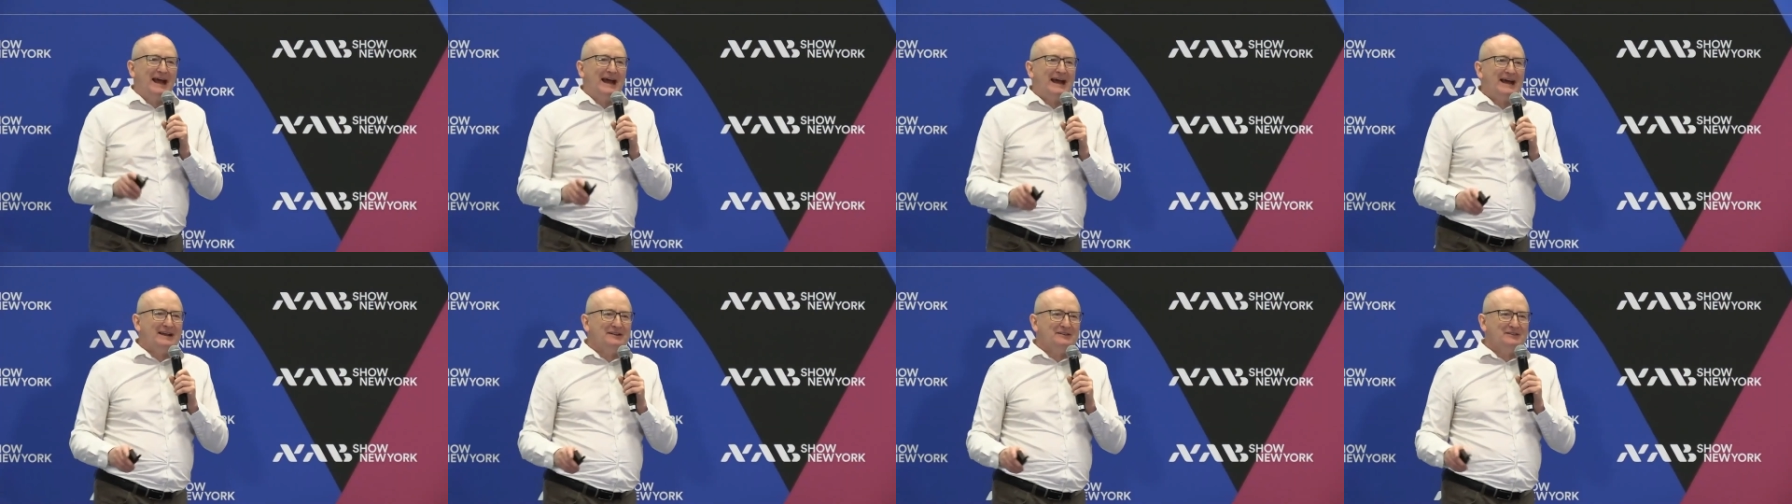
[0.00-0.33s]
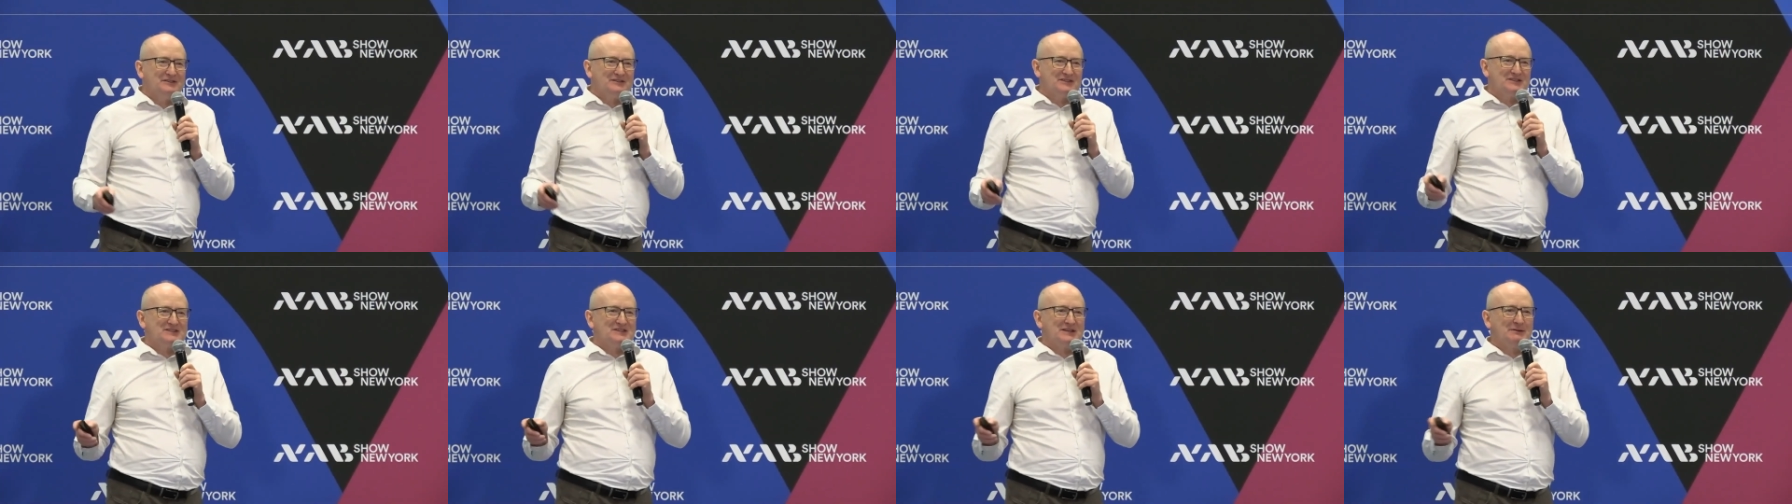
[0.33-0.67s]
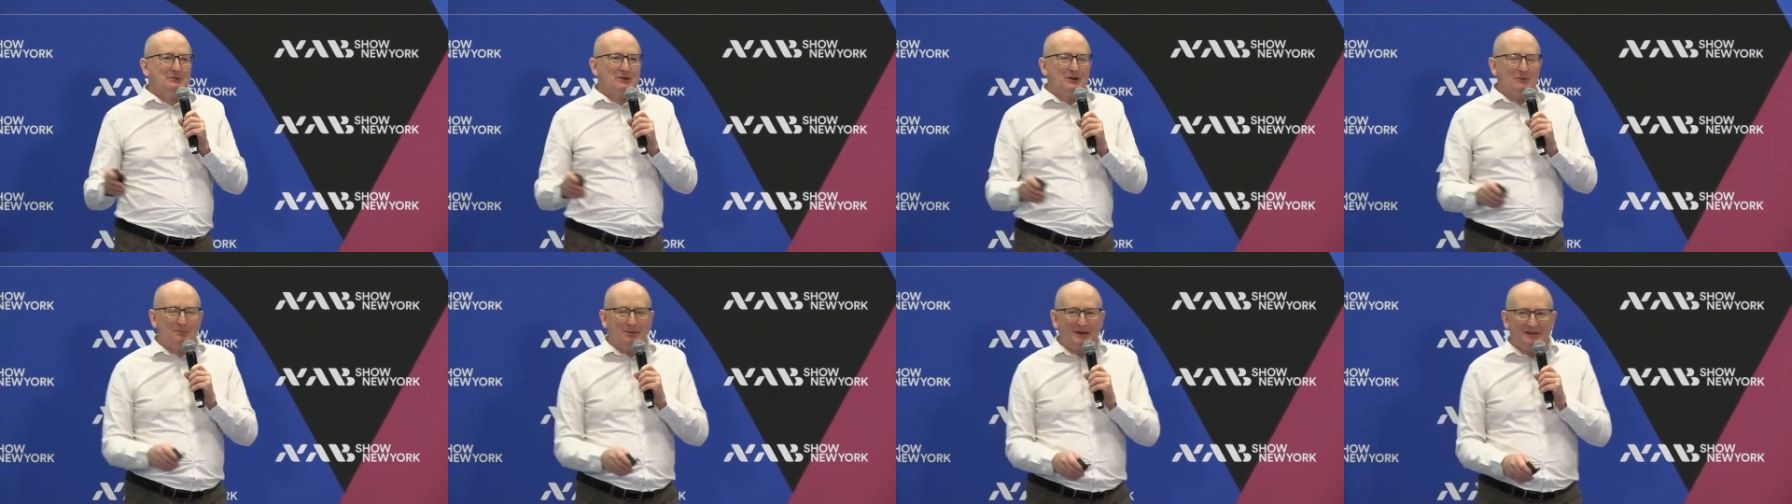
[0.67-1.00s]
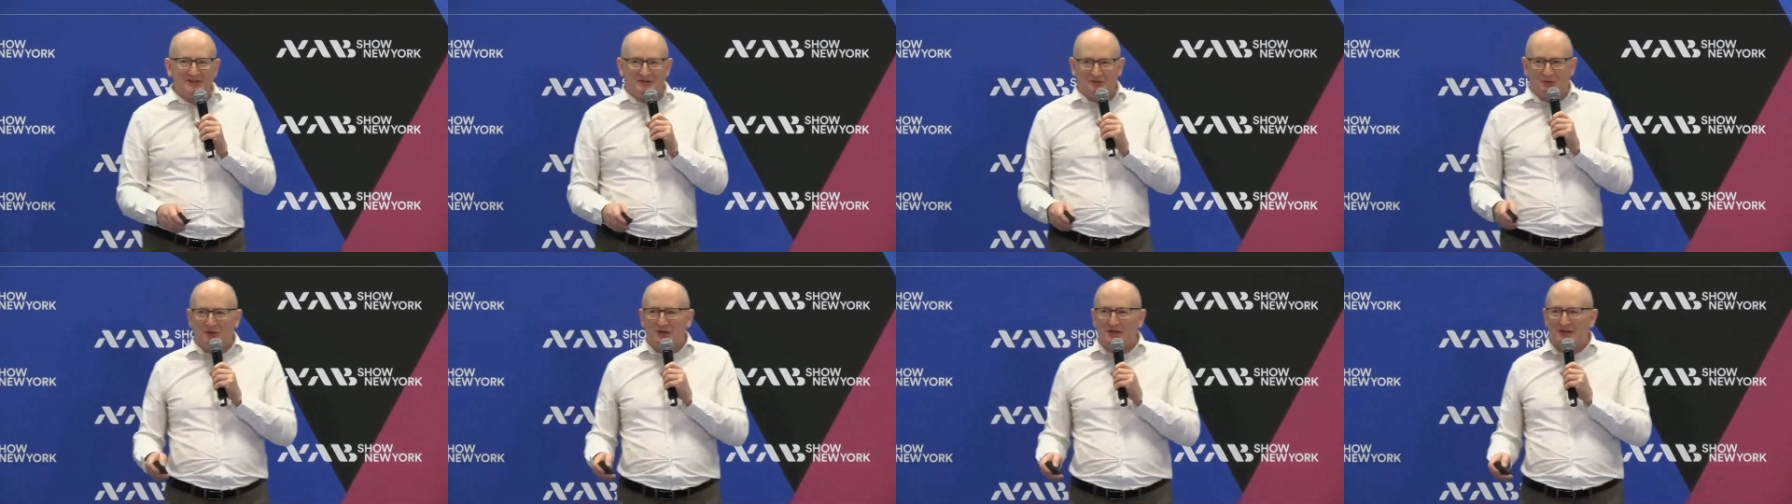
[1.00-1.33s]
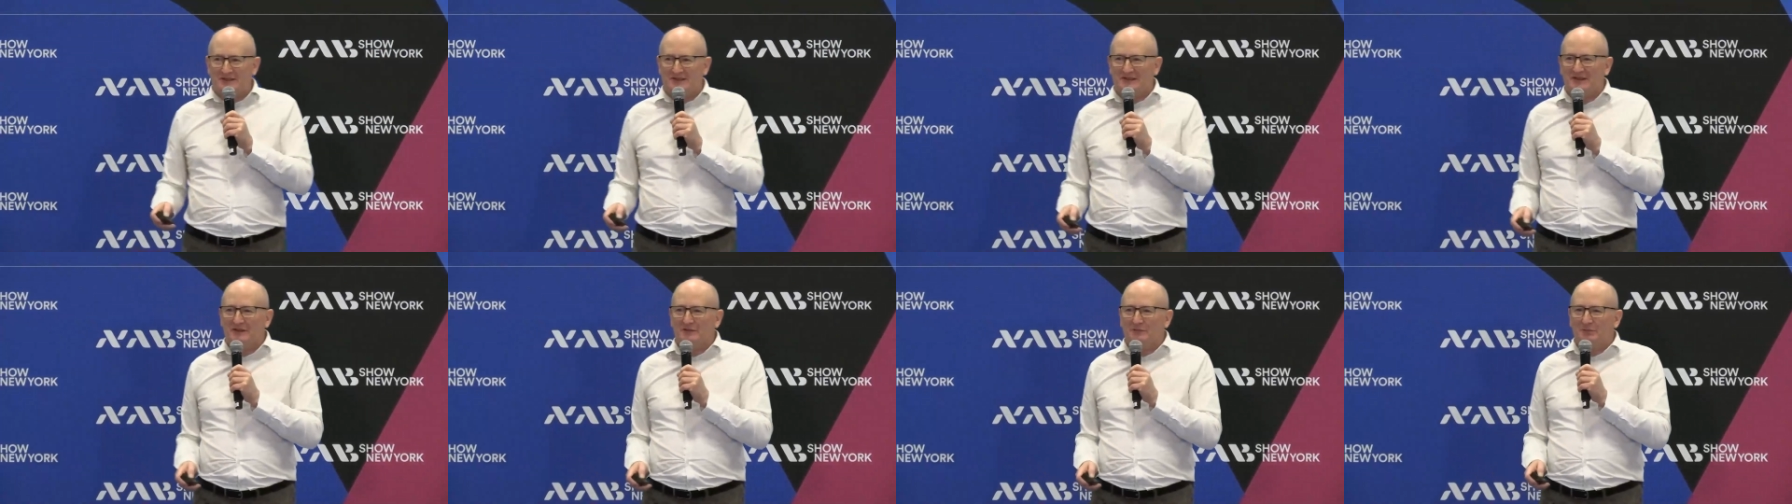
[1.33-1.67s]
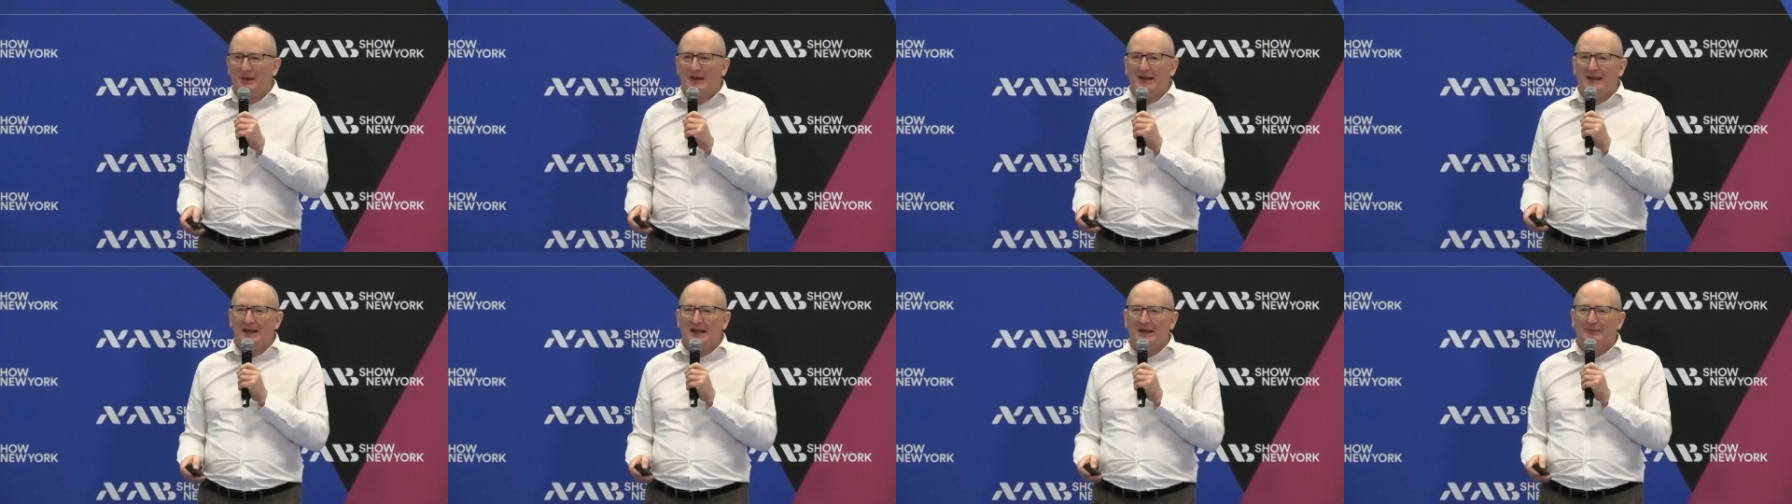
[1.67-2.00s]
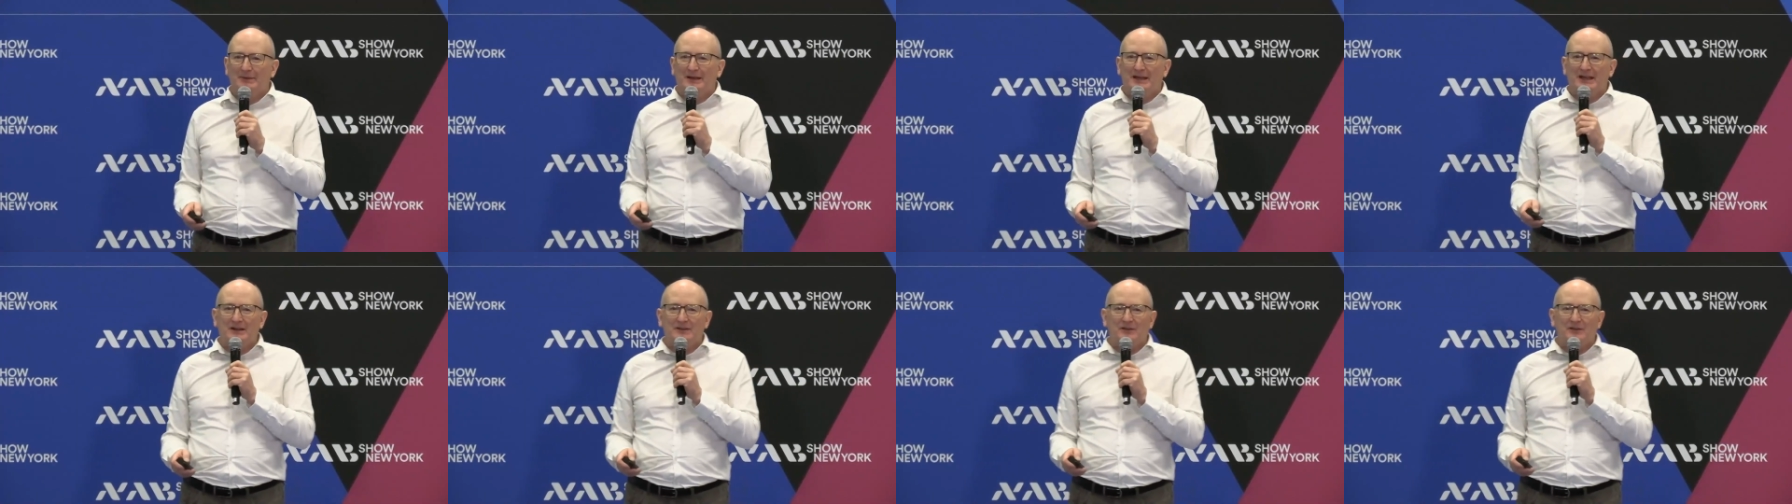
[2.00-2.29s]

and some of the buzzwords that have been coming